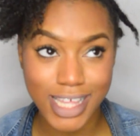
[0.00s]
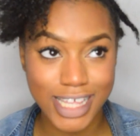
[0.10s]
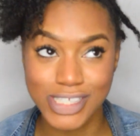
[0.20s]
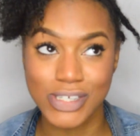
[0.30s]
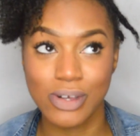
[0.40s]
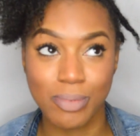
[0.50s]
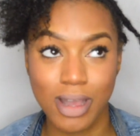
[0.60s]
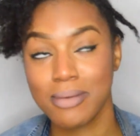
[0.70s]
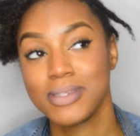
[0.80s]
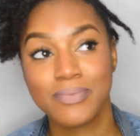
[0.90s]
Lazy girl
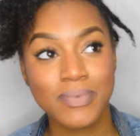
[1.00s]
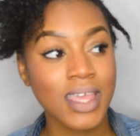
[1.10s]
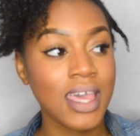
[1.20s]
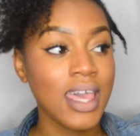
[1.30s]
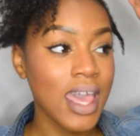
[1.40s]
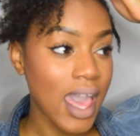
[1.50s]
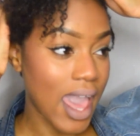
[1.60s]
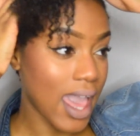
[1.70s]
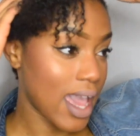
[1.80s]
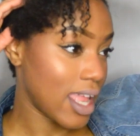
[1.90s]
props.
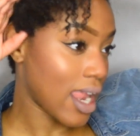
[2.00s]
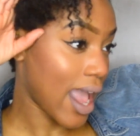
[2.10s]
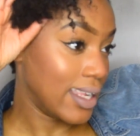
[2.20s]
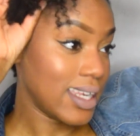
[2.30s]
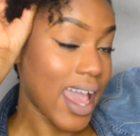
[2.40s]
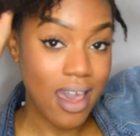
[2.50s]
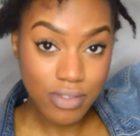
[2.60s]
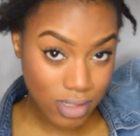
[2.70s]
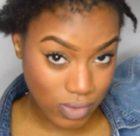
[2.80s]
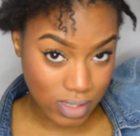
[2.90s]
And I didn't have
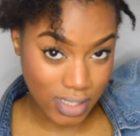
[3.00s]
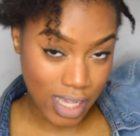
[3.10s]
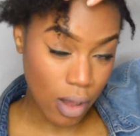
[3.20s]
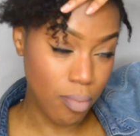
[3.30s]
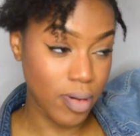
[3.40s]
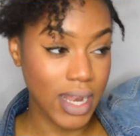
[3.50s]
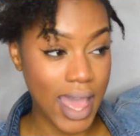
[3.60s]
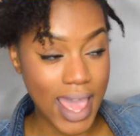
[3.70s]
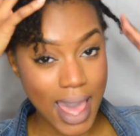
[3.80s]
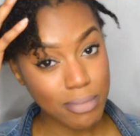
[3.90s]
to loose this out, but
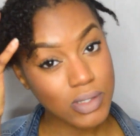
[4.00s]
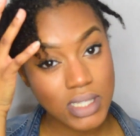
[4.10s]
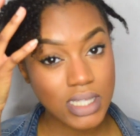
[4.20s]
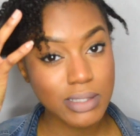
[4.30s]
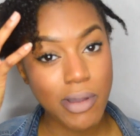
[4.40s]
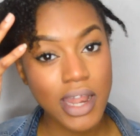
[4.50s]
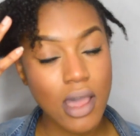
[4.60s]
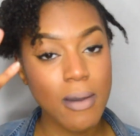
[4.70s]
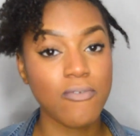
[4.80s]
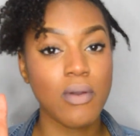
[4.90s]
I am losing this part
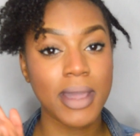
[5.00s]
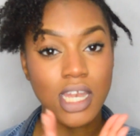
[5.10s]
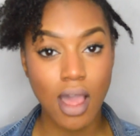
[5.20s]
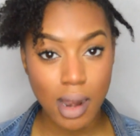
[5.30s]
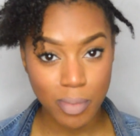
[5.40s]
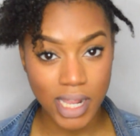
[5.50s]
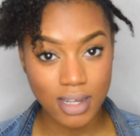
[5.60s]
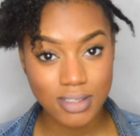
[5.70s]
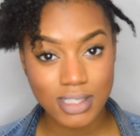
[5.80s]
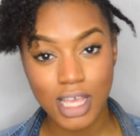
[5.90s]
out for my
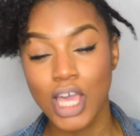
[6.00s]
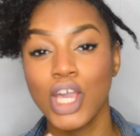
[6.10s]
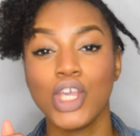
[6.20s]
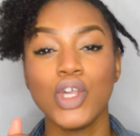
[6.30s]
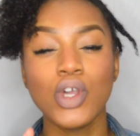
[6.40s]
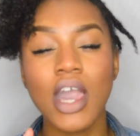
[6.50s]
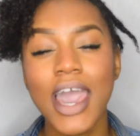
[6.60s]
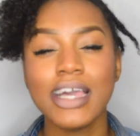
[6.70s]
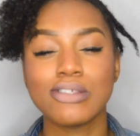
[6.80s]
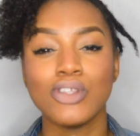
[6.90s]
non-braiders. You
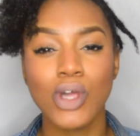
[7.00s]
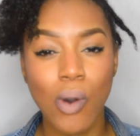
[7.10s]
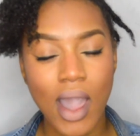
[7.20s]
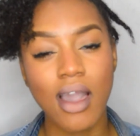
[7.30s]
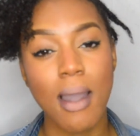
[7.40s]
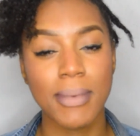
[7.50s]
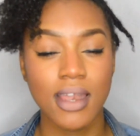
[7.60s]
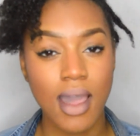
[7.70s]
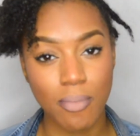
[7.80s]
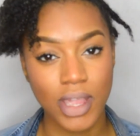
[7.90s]
guys know I got my
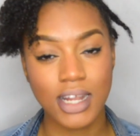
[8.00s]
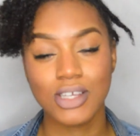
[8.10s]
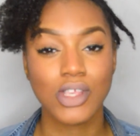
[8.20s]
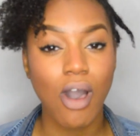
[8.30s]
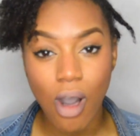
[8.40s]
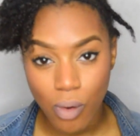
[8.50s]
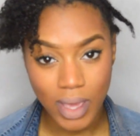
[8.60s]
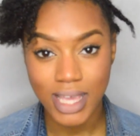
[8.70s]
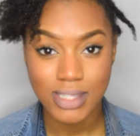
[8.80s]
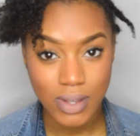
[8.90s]
non-braiders.
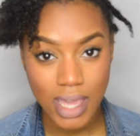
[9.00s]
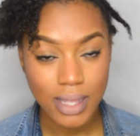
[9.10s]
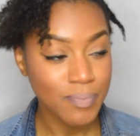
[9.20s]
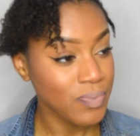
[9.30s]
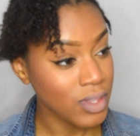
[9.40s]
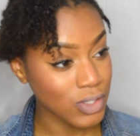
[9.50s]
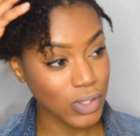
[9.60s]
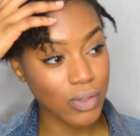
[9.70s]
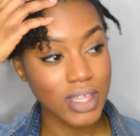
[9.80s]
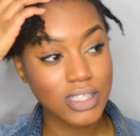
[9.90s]
Always, right?
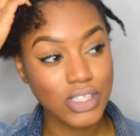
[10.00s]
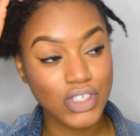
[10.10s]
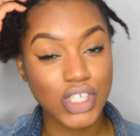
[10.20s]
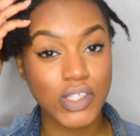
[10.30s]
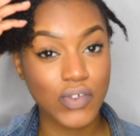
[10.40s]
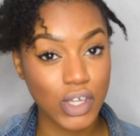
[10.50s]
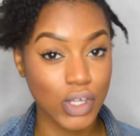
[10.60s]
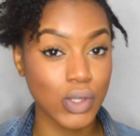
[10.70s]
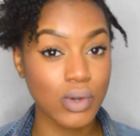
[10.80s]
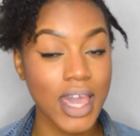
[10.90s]
So this is just for
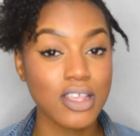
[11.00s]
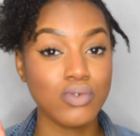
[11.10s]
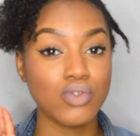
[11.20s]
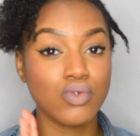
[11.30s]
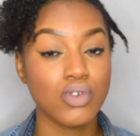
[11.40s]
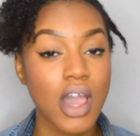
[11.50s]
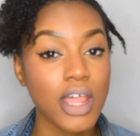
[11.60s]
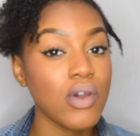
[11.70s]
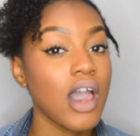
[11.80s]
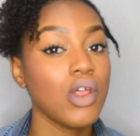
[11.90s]
you guys who do
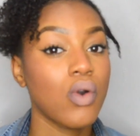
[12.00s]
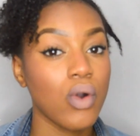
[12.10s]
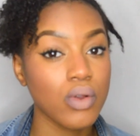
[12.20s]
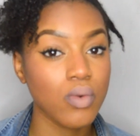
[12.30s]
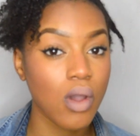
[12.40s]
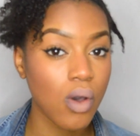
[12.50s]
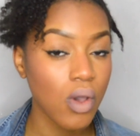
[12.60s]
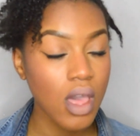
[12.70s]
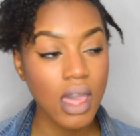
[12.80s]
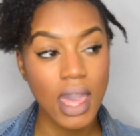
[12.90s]
not know how to cornrow
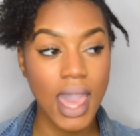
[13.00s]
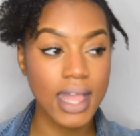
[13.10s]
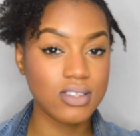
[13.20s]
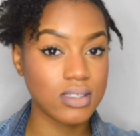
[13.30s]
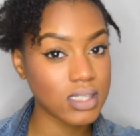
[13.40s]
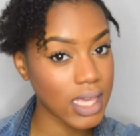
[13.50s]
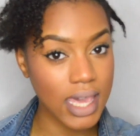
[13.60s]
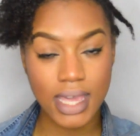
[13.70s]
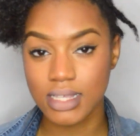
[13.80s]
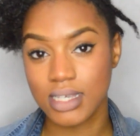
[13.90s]
and just
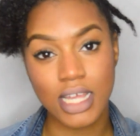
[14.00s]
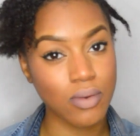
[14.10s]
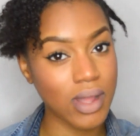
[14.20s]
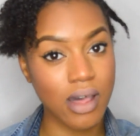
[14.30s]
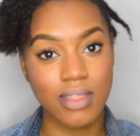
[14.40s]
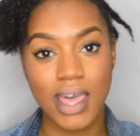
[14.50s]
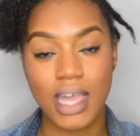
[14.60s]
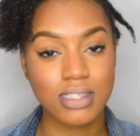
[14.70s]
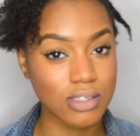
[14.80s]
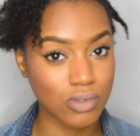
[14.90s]
can't get around
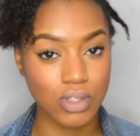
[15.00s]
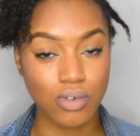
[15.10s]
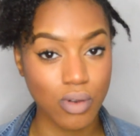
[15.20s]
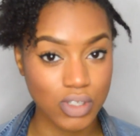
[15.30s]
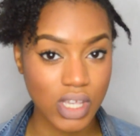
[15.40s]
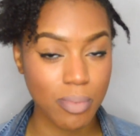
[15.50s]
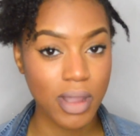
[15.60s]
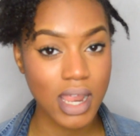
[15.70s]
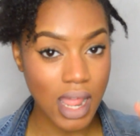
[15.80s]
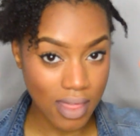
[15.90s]
that to do the crochet
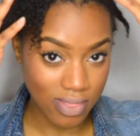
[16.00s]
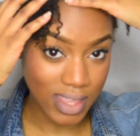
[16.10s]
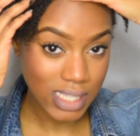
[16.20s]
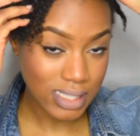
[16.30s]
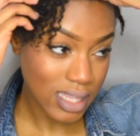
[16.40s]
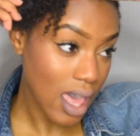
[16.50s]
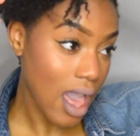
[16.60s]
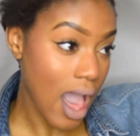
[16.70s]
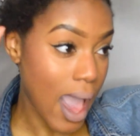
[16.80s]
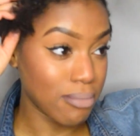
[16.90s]
part. This
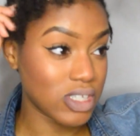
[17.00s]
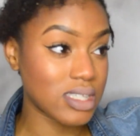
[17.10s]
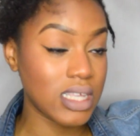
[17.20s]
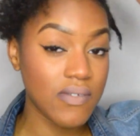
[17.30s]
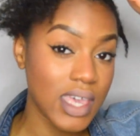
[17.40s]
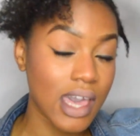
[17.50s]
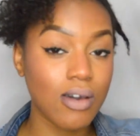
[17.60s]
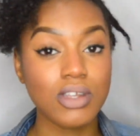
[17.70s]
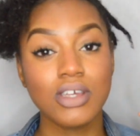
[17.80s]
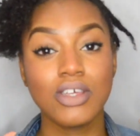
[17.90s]
I'm just leaving
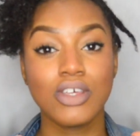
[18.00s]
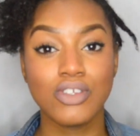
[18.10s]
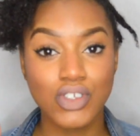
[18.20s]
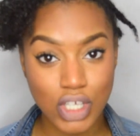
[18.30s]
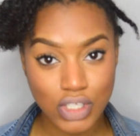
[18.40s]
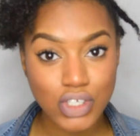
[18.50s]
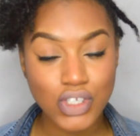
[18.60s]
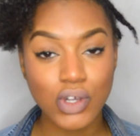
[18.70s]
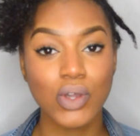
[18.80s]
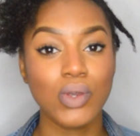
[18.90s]
out just to
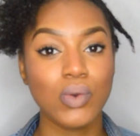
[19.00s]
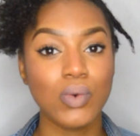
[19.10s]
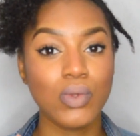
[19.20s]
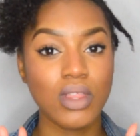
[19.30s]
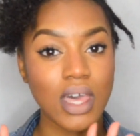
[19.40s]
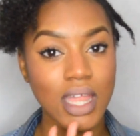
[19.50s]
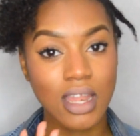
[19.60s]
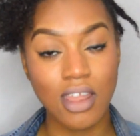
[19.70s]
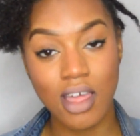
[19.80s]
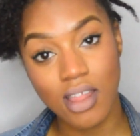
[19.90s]
show you
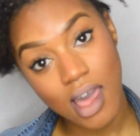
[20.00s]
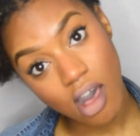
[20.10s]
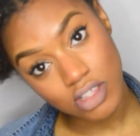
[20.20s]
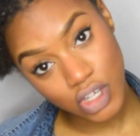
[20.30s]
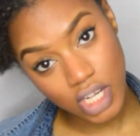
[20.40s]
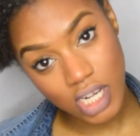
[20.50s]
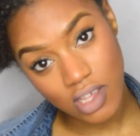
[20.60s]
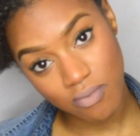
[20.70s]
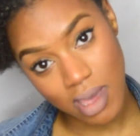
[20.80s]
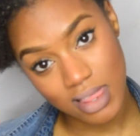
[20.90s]
an
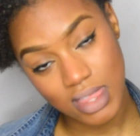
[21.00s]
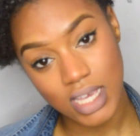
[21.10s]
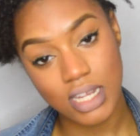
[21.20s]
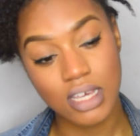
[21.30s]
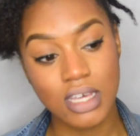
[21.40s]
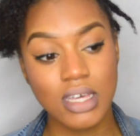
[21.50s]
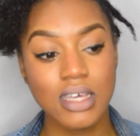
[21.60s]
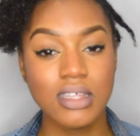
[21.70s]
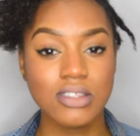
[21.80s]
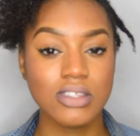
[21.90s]
alternative method
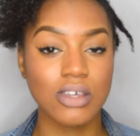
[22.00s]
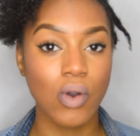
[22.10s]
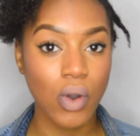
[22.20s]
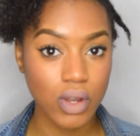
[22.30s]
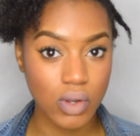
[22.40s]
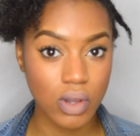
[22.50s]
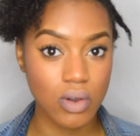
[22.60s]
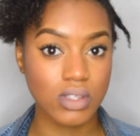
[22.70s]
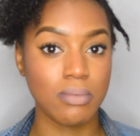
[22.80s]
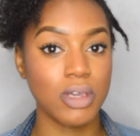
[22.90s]
to
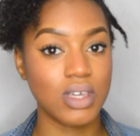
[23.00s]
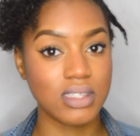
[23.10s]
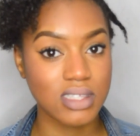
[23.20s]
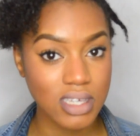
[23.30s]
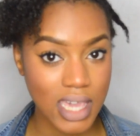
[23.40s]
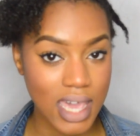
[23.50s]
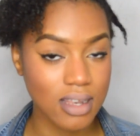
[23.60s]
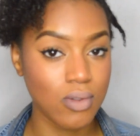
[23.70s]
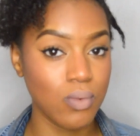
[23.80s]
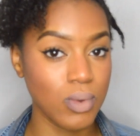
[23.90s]
cornrows, but you can still
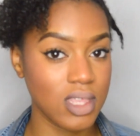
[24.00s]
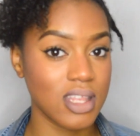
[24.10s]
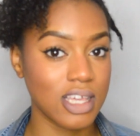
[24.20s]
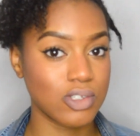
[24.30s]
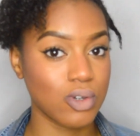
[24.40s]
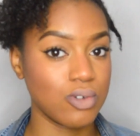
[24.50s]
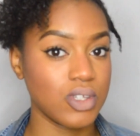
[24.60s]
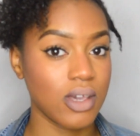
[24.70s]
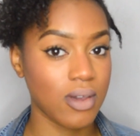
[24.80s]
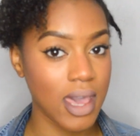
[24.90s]
get really nice
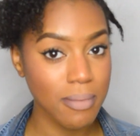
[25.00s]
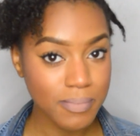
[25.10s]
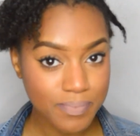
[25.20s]
crochet, okay?